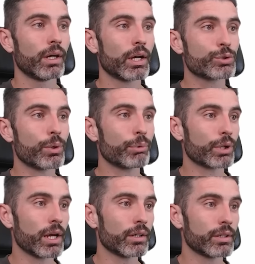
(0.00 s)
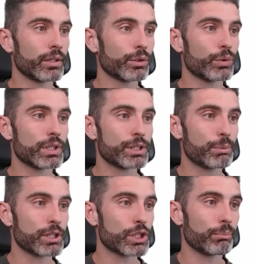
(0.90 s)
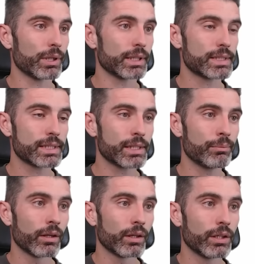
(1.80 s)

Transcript: how to swap your character, do the spaceship building system,